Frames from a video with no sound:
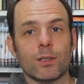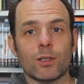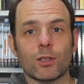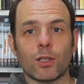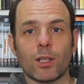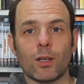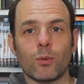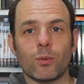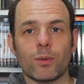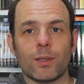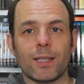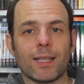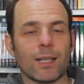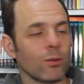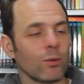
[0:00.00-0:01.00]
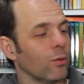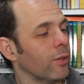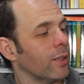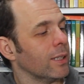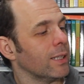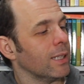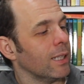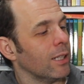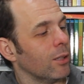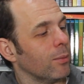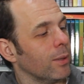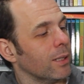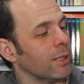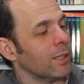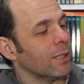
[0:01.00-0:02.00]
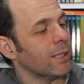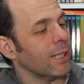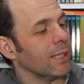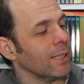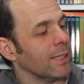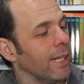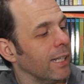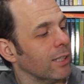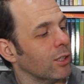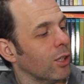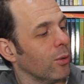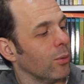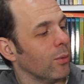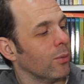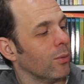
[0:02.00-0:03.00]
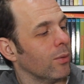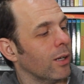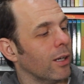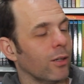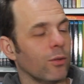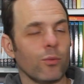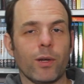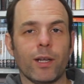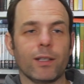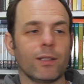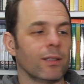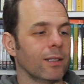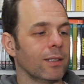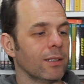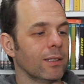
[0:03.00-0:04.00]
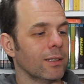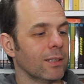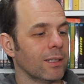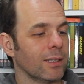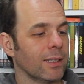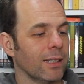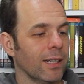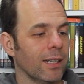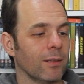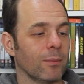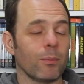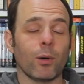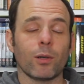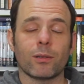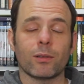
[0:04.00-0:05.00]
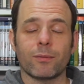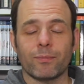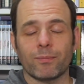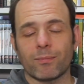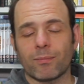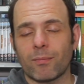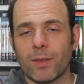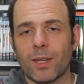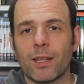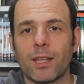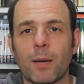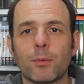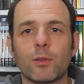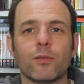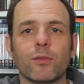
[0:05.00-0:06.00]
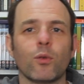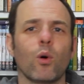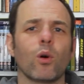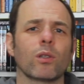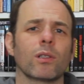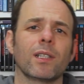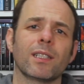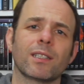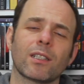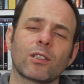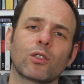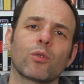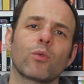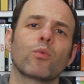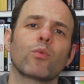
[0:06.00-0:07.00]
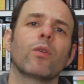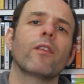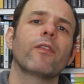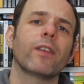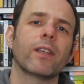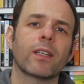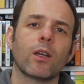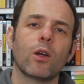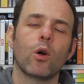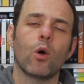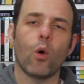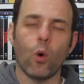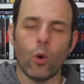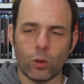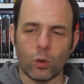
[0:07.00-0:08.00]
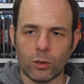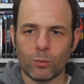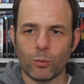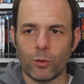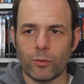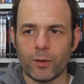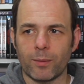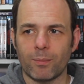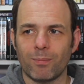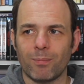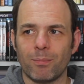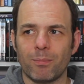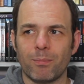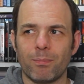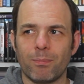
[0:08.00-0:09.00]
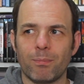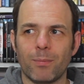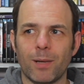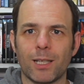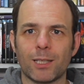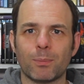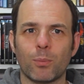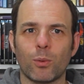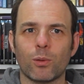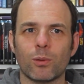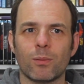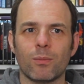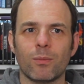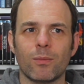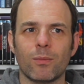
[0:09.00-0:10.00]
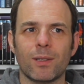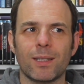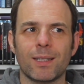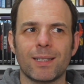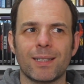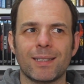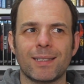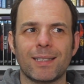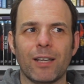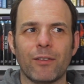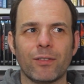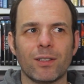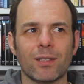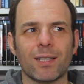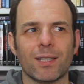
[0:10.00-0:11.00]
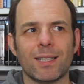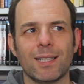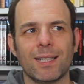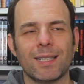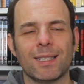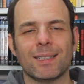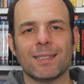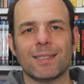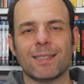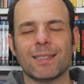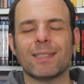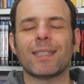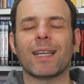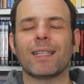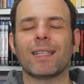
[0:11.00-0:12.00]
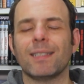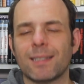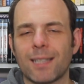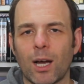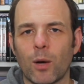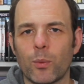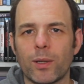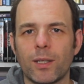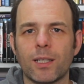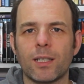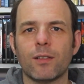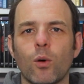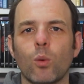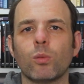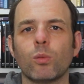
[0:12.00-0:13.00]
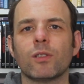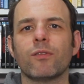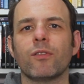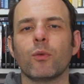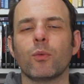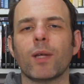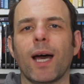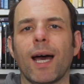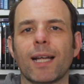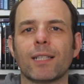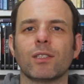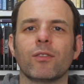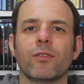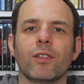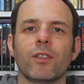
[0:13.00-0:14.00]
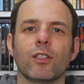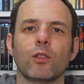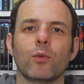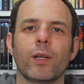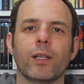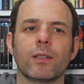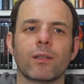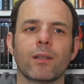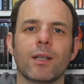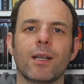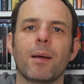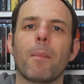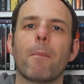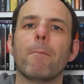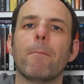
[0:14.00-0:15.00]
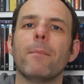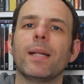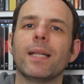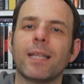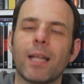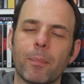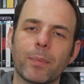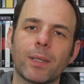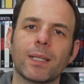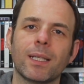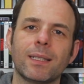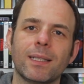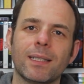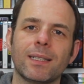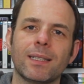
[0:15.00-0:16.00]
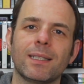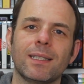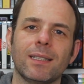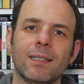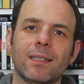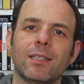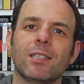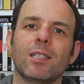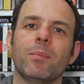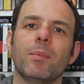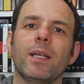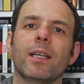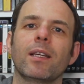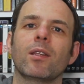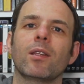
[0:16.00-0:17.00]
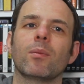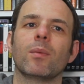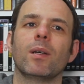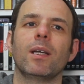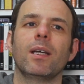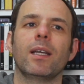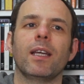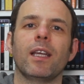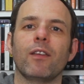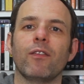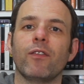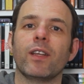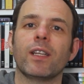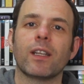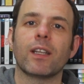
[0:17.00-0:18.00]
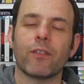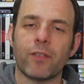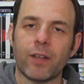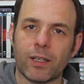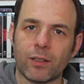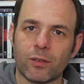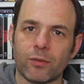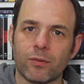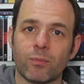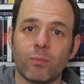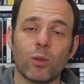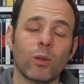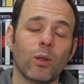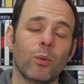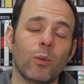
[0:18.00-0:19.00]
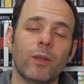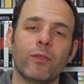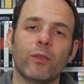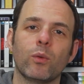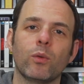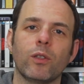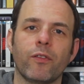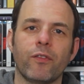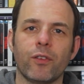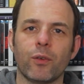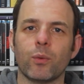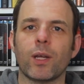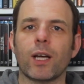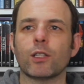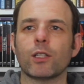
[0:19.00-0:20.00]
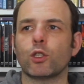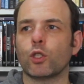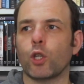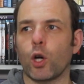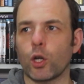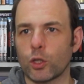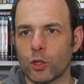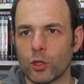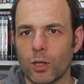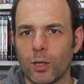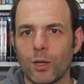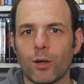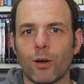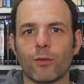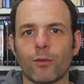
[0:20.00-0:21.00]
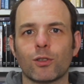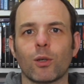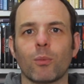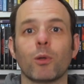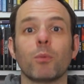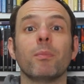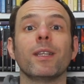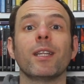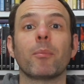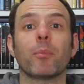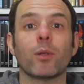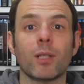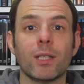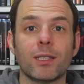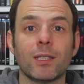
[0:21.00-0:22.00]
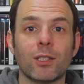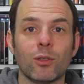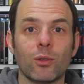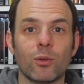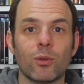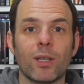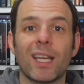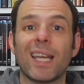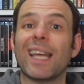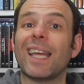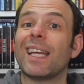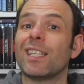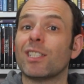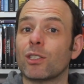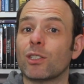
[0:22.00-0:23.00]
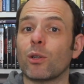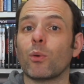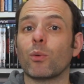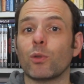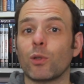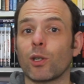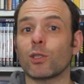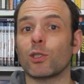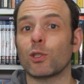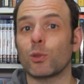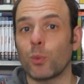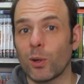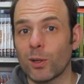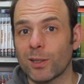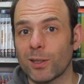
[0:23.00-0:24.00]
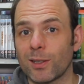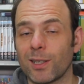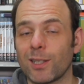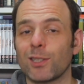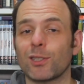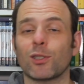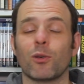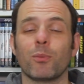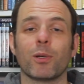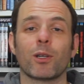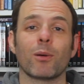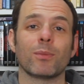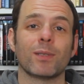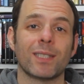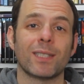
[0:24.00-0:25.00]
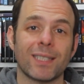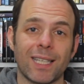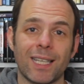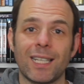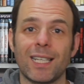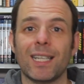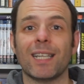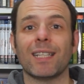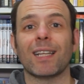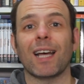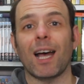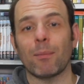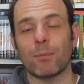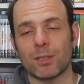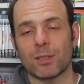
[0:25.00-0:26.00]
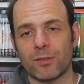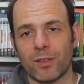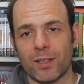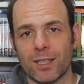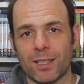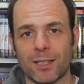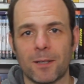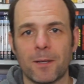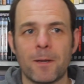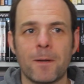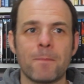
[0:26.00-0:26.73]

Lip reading: There's a little, I don't know if you can see here, but it just says Get Out in red. It's kind of hidden, but the Amityville Horror is a terrific horror movie. It's both definitely designed that way. You almost feel the hands of the director manipulating scenes to make them very effective. Now, even though you feel that touch of someone manipulating you, it still does its work. It still becomes scary and atmospheric.